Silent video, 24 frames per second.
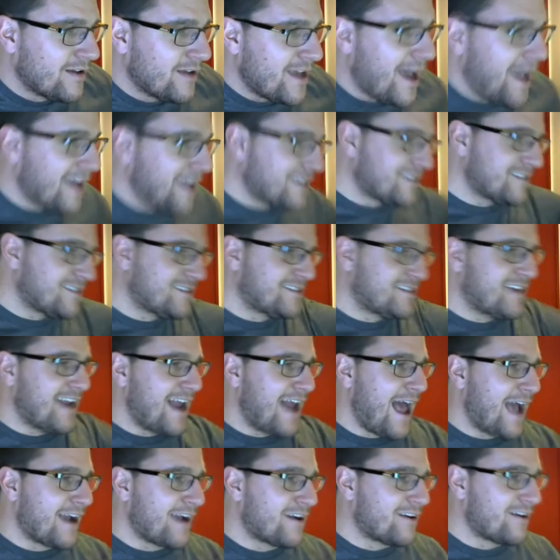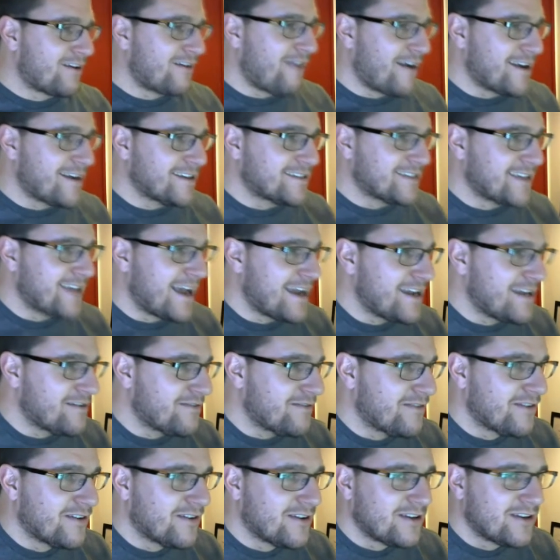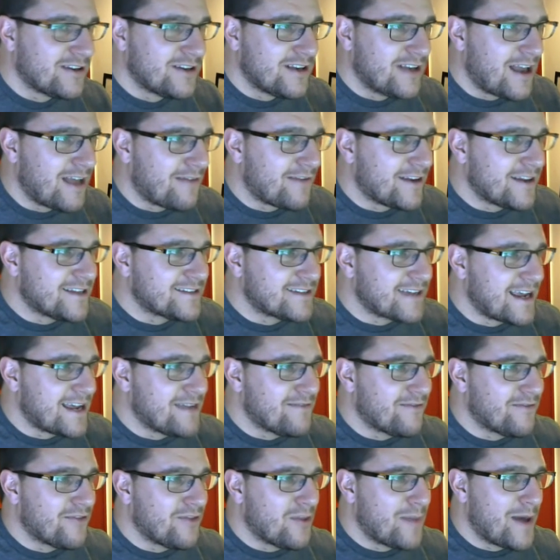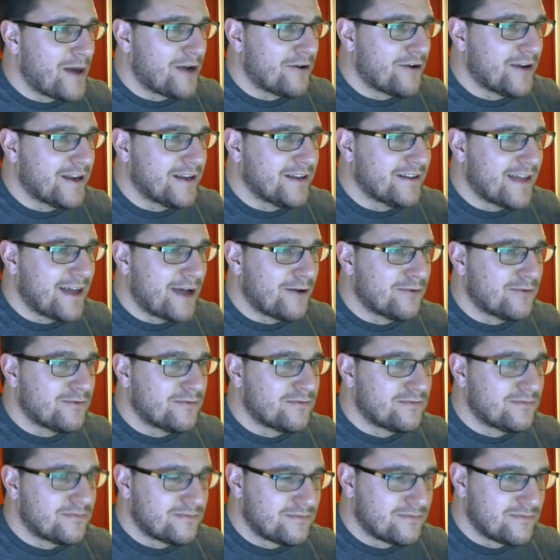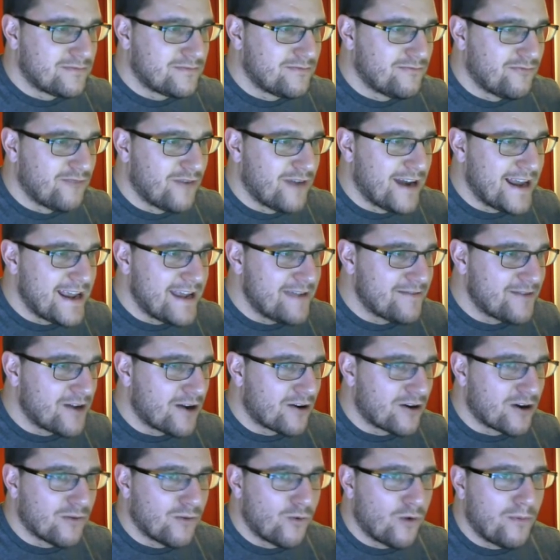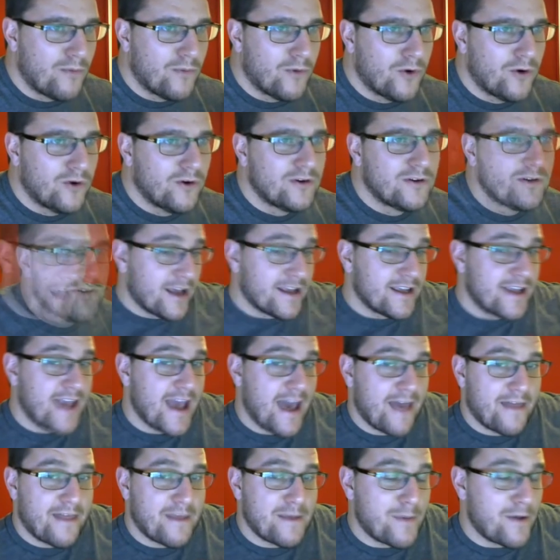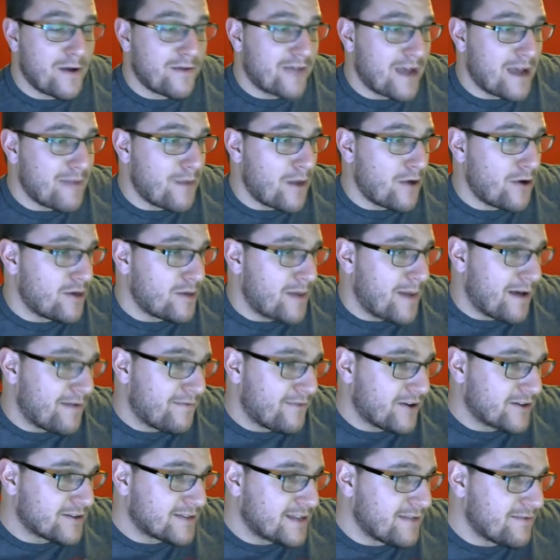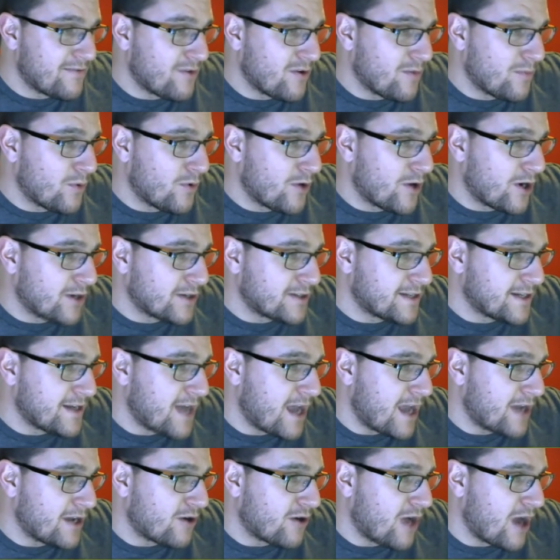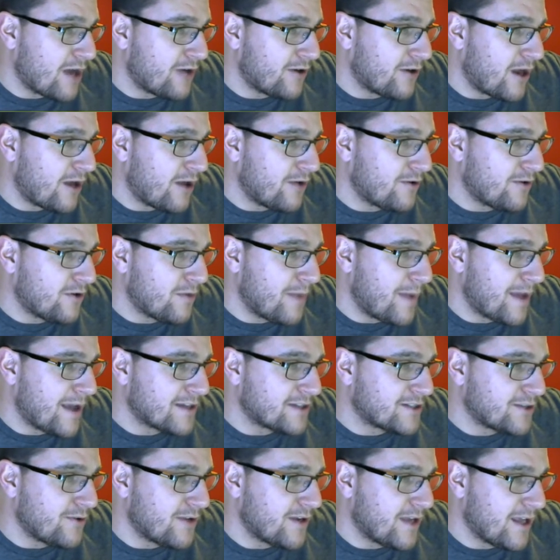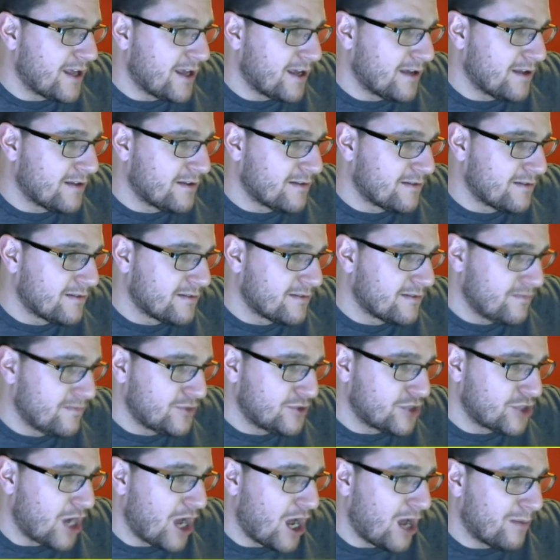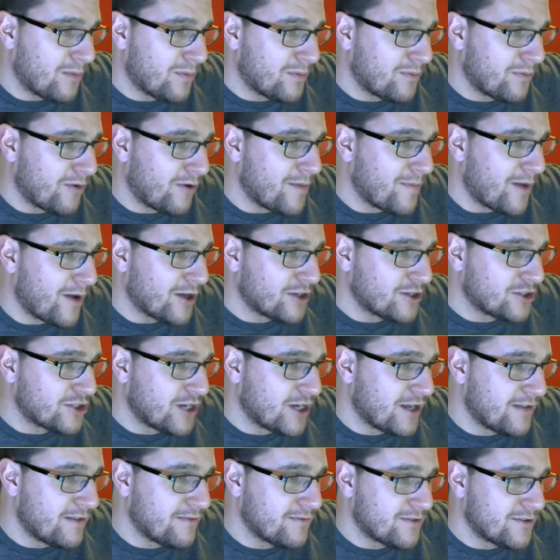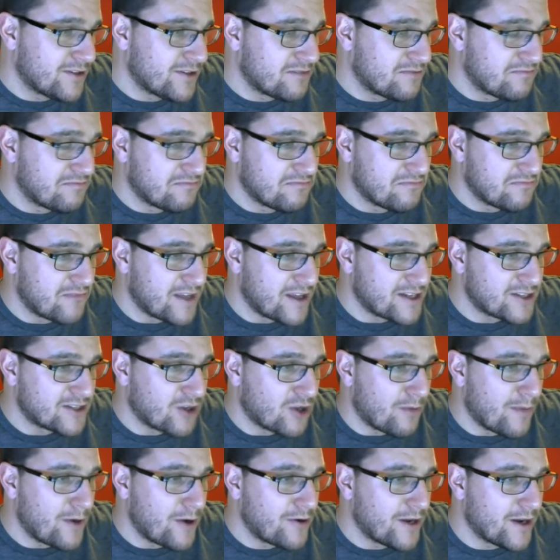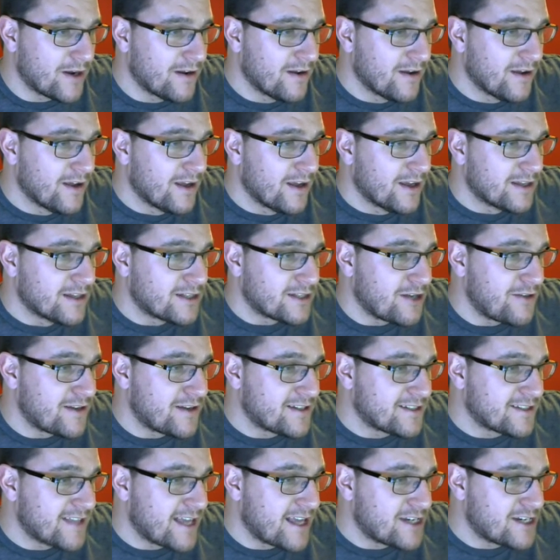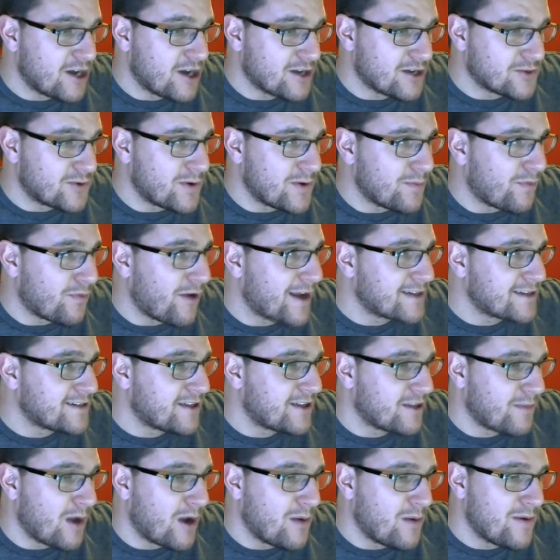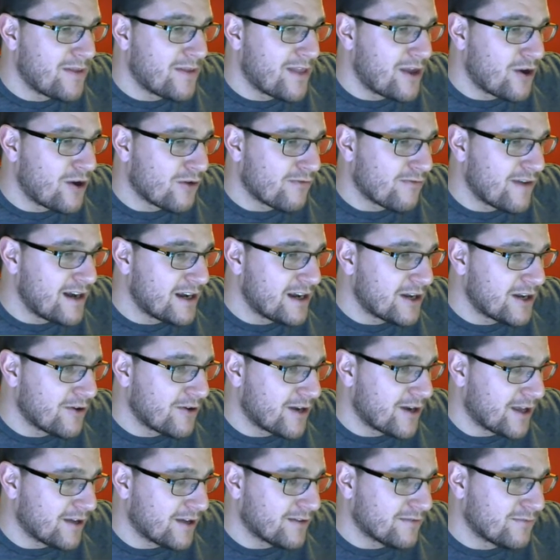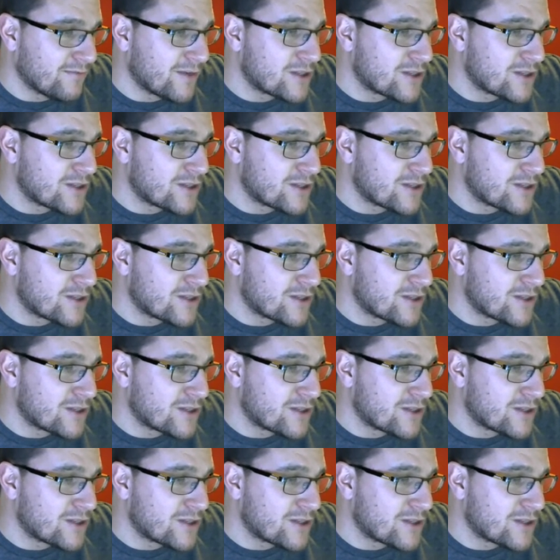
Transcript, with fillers: Yes, Stillac, great save. Lovely save from the penalty. That'll relieve Duncan Watmore. Uh, yeah, they both came moaning about first team football, and I said, no, you're not going on loan. You're better suited here. Shut up, pretty much. And they stopped moaning. So this is their chance to impress, and at the moment, they're not really doing it.